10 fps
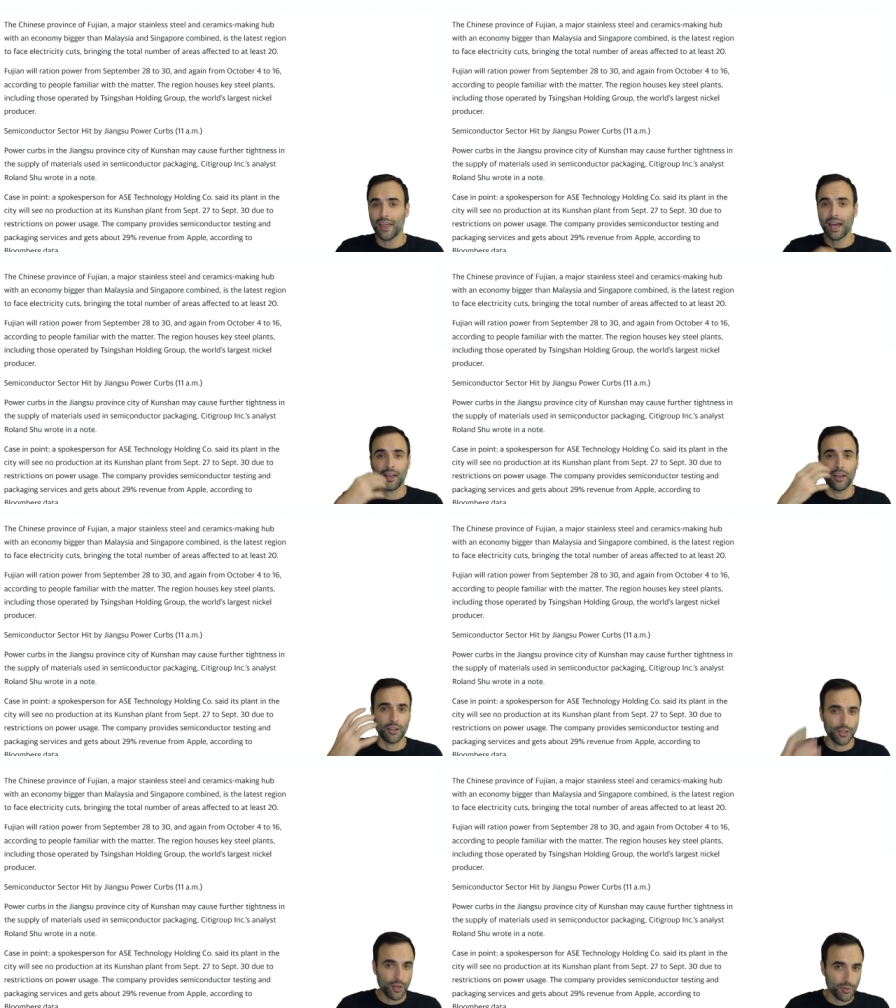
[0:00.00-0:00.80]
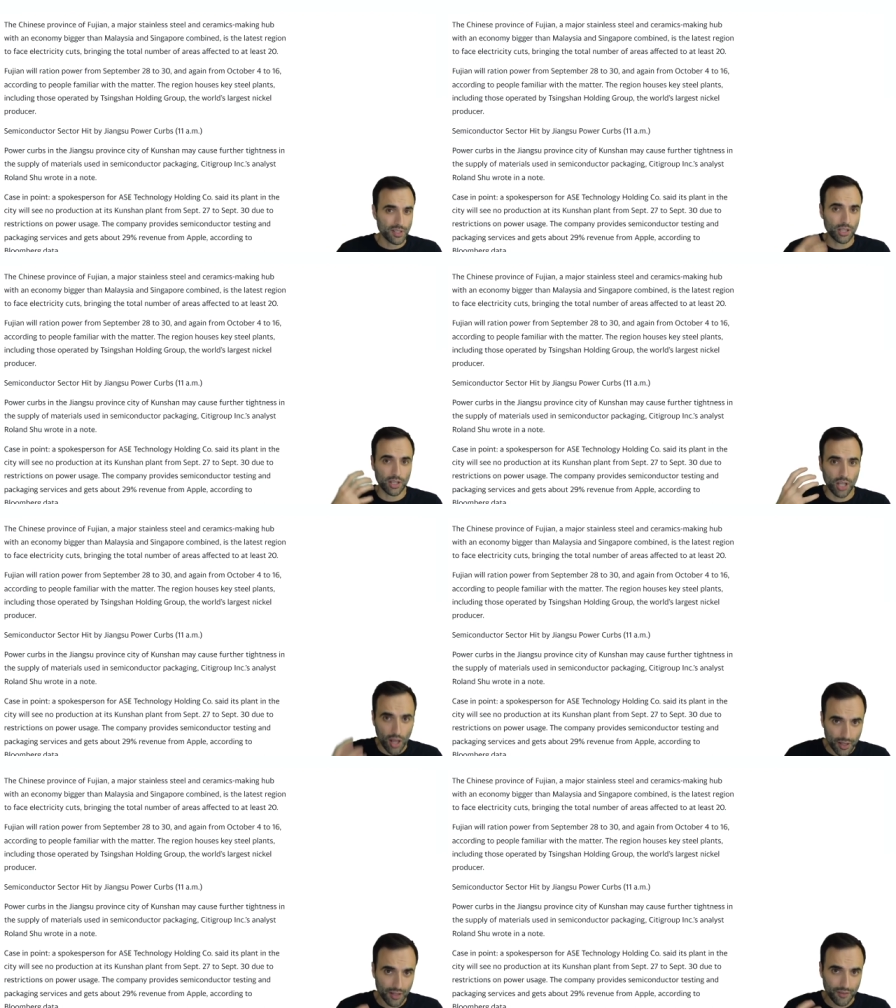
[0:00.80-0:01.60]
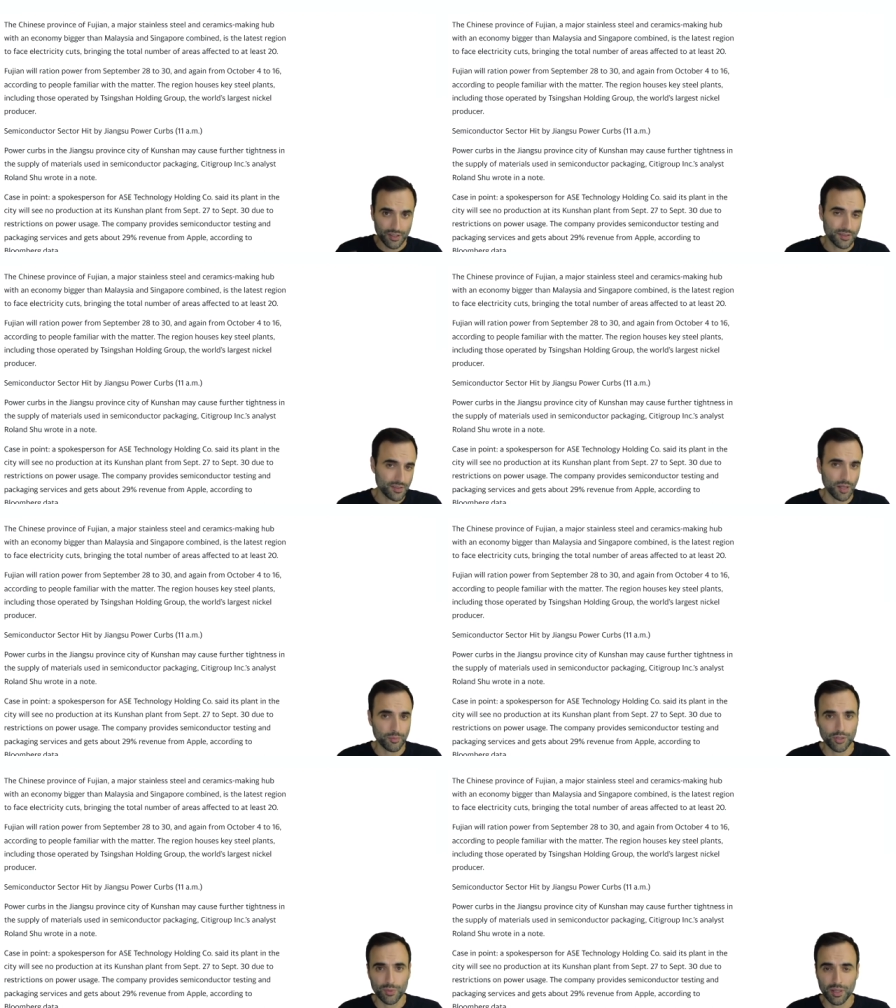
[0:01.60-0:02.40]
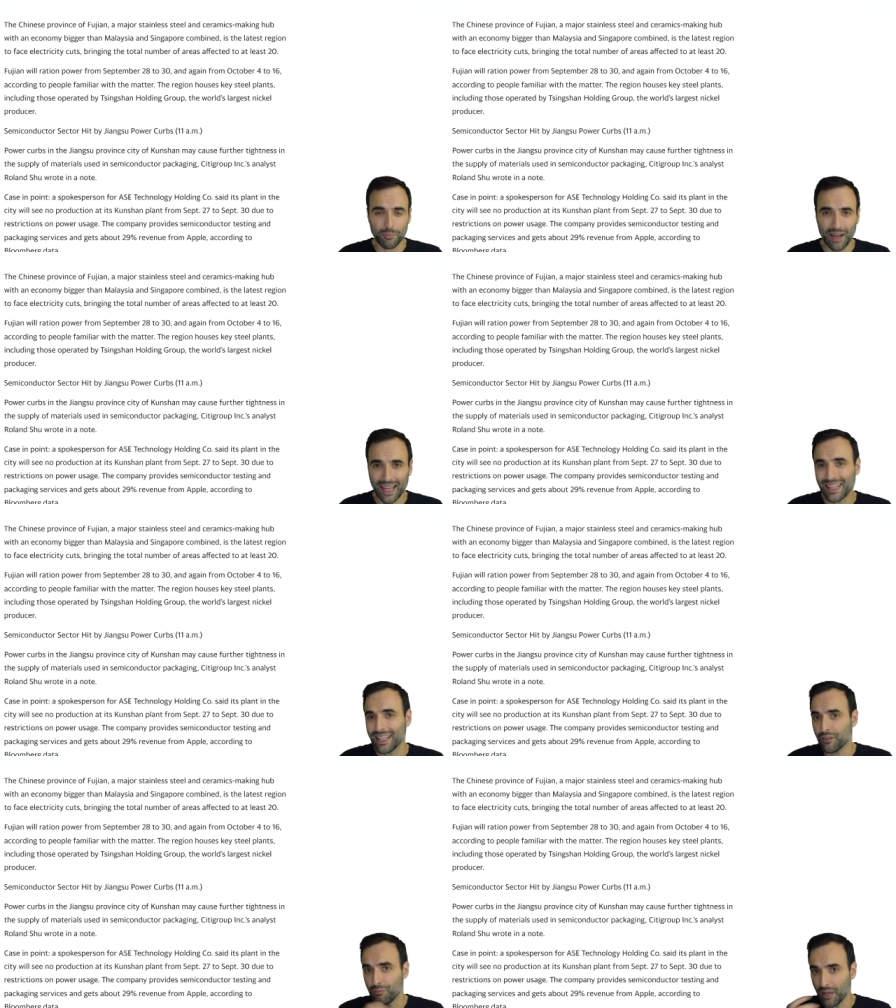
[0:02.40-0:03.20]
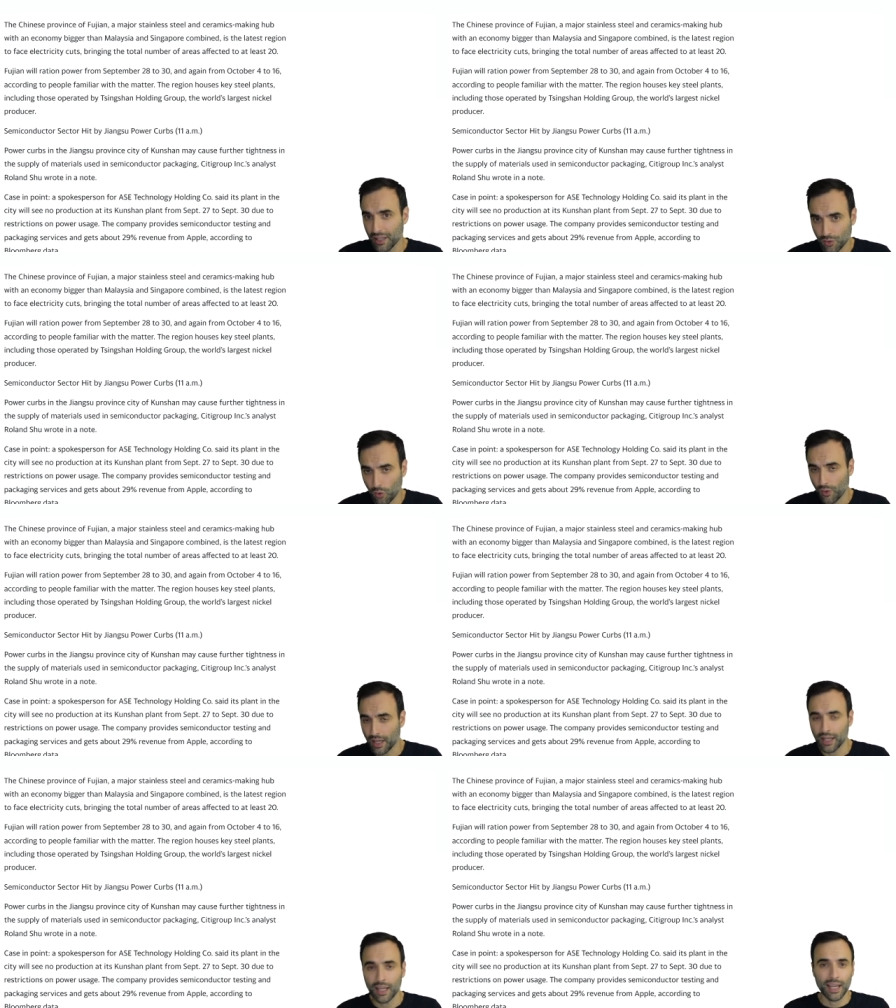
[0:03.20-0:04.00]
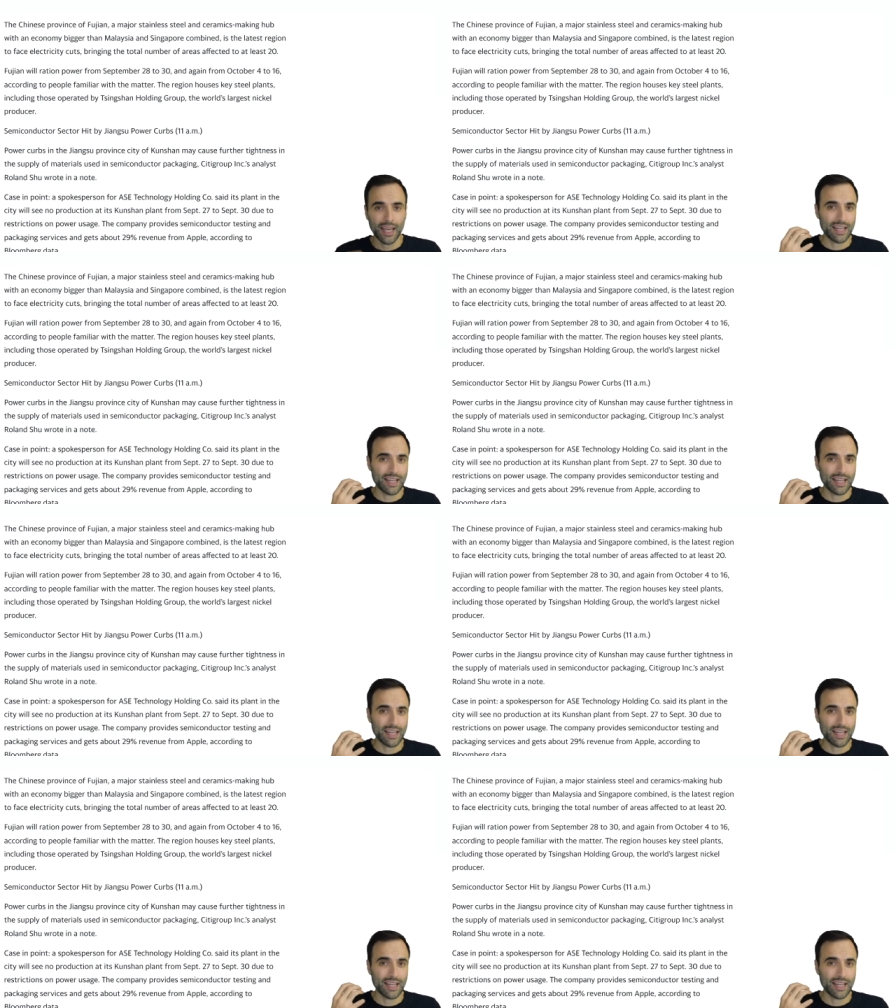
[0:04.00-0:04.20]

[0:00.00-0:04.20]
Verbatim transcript: that there was a lot of consumption with the mining of Bitcoin,